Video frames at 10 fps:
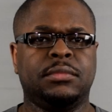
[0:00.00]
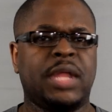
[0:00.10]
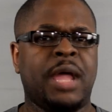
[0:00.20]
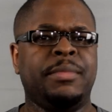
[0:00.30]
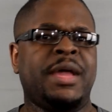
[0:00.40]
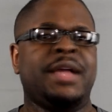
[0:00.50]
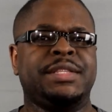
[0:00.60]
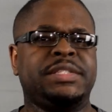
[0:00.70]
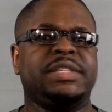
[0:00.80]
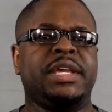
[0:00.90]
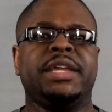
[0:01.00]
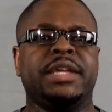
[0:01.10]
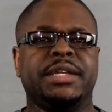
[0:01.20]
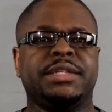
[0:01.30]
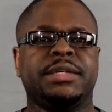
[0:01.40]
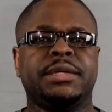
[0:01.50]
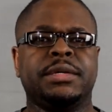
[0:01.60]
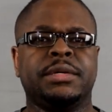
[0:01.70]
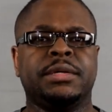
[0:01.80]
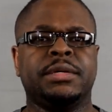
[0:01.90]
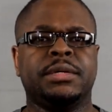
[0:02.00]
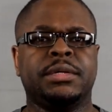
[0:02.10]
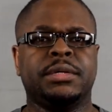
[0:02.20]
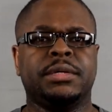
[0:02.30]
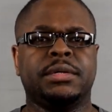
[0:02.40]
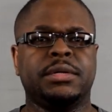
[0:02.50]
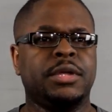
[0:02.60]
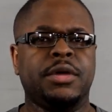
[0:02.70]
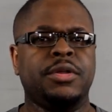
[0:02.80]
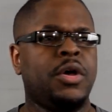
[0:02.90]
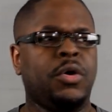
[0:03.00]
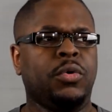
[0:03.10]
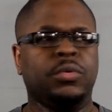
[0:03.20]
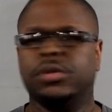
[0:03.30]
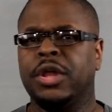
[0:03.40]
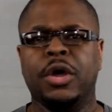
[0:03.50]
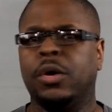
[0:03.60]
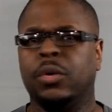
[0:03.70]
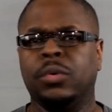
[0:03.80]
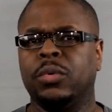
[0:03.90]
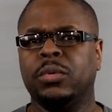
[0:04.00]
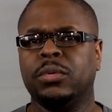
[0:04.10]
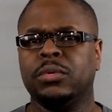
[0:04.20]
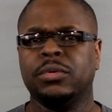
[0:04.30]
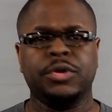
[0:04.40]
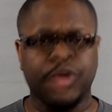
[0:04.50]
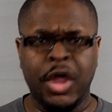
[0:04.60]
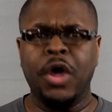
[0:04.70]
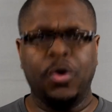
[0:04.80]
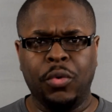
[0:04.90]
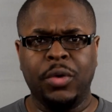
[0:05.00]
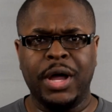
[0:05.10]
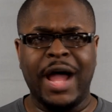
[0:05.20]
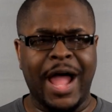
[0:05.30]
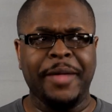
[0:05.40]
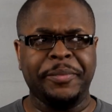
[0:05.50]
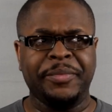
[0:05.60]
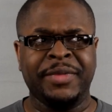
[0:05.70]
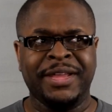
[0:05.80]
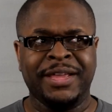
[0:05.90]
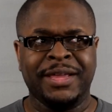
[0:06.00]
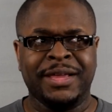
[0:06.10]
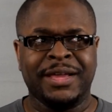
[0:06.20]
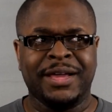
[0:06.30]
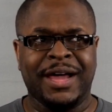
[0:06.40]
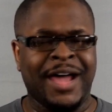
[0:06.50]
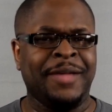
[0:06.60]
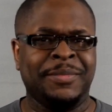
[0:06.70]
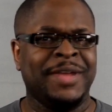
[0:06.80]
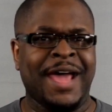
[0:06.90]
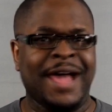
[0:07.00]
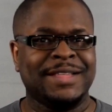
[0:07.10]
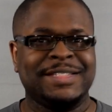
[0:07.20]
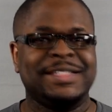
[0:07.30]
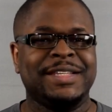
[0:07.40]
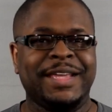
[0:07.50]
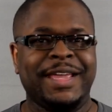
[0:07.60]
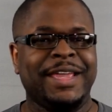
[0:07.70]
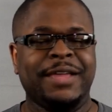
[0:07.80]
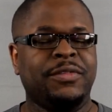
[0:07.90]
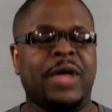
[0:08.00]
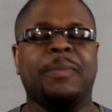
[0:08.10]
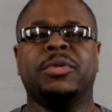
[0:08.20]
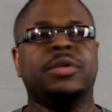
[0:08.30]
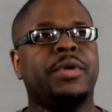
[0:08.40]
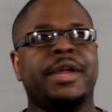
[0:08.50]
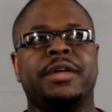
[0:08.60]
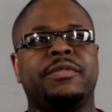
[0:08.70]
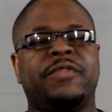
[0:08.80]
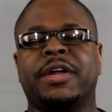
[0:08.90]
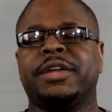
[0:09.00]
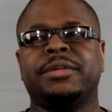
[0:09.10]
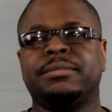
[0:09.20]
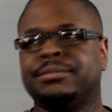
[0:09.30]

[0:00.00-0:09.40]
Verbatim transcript: I'm not saying it. No, no, no, no. I'm, I'm not saying. I'm gonna wreck it. Fuck it.